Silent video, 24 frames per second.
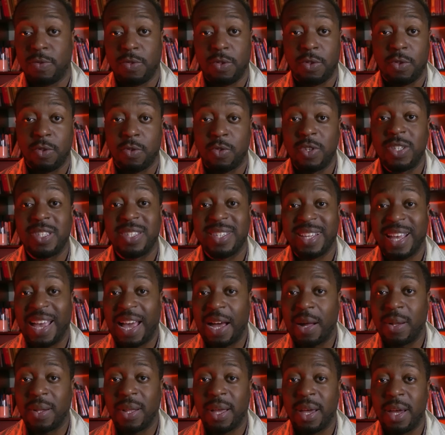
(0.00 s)
for the reasons I
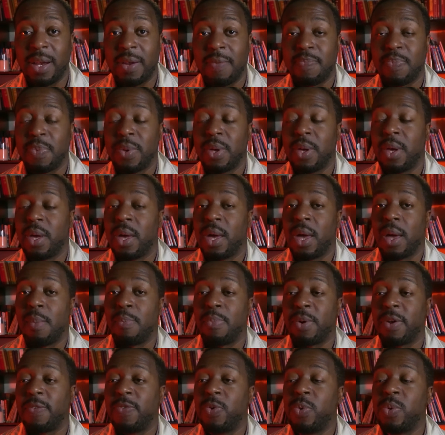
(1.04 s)
outlined.
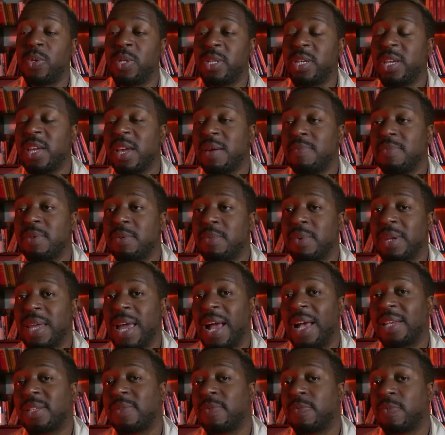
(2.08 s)
But if you DM them and
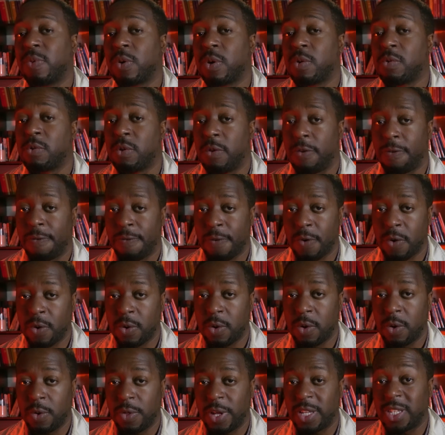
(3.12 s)
ask them for a
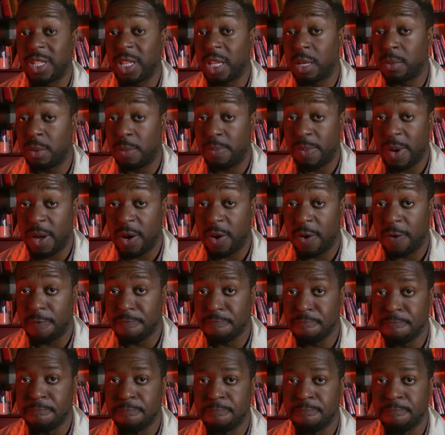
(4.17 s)
referral, that's a little bit better.